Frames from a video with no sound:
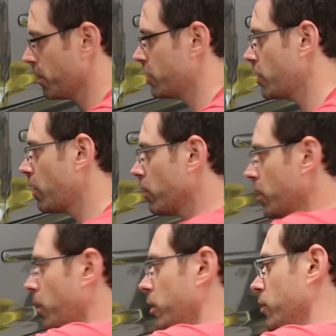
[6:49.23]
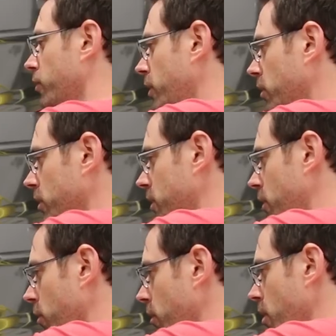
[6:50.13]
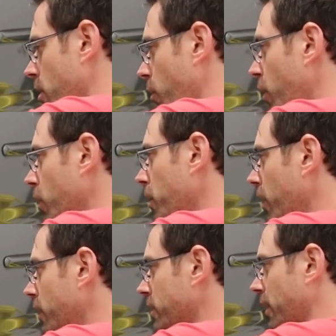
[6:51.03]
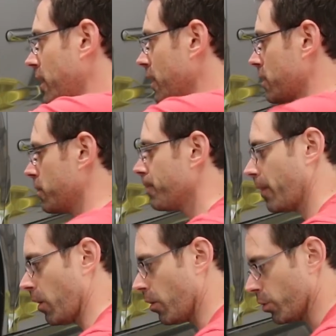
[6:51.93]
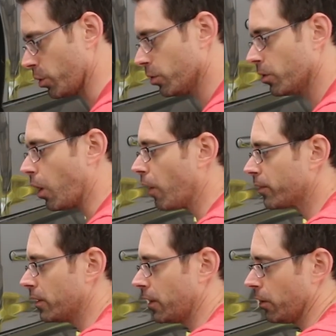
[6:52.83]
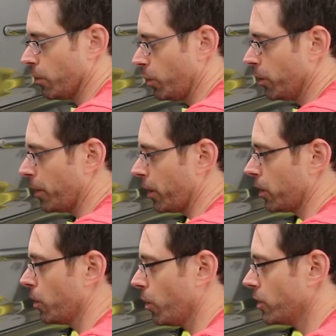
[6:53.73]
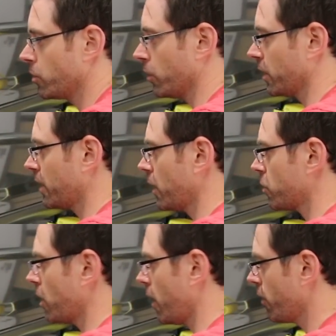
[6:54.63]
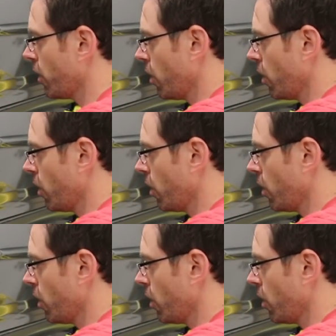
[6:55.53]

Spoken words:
But generally what you'll feel is either wheel bearings like this, although you'll often hear wheel bearing noise during a test drive,